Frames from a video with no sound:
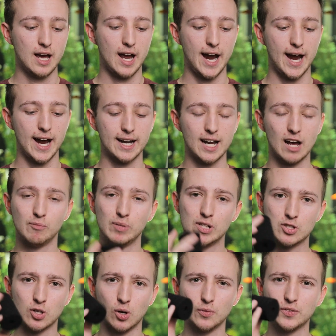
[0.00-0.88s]
And I've
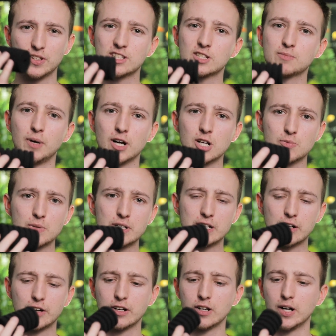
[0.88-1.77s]
been told this sponge
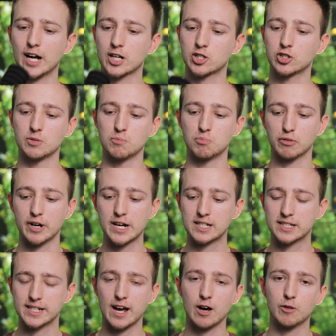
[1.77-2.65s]
material actually
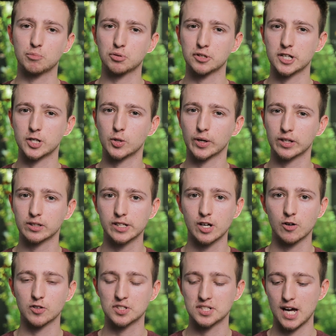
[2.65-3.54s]
breaks down pretty quickly
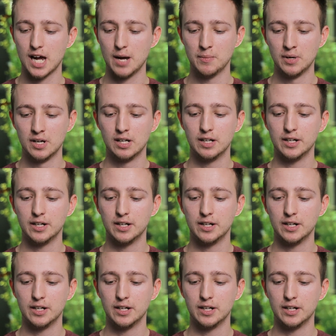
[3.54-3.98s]
over time.